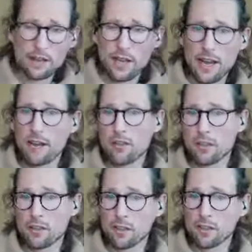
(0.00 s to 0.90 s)
by
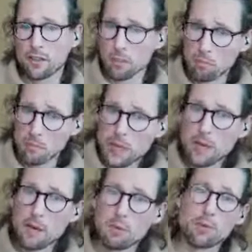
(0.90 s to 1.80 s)
having internal
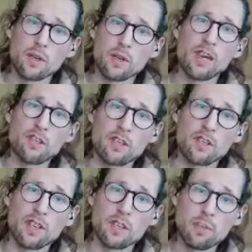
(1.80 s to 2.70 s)
meetups where
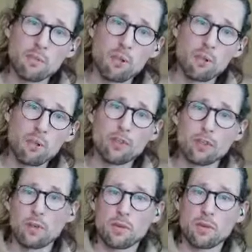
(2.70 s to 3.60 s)
you educate
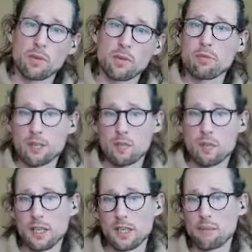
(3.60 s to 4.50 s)
people. Sometimes you
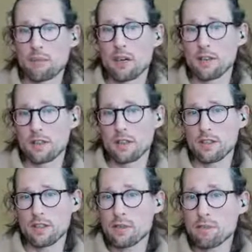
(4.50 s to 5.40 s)
bring them in and make them
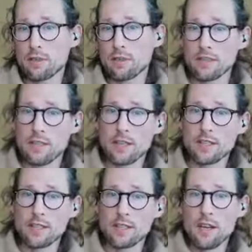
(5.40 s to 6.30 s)
part of the design
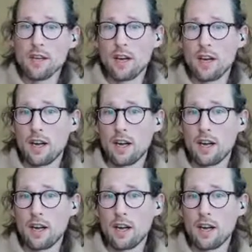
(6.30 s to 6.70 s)
process.